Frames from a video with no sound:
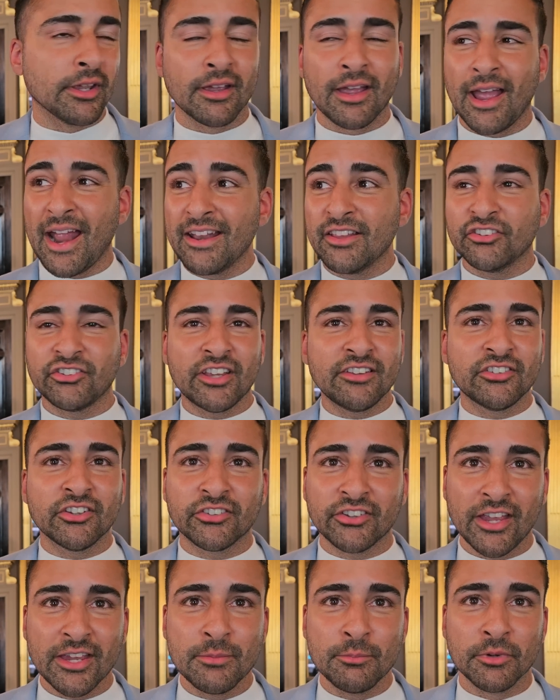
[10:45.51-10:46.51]
And it's
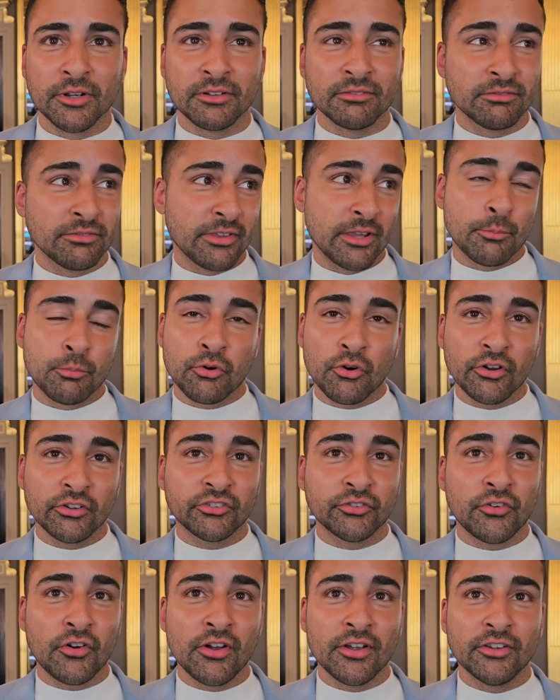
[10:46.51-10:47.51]
entertainment. They're prize
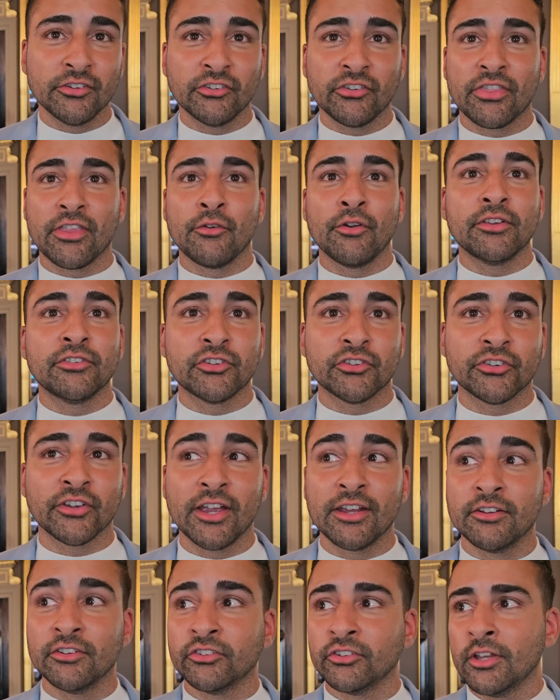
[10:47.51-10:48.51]
fighters, they're entertainers.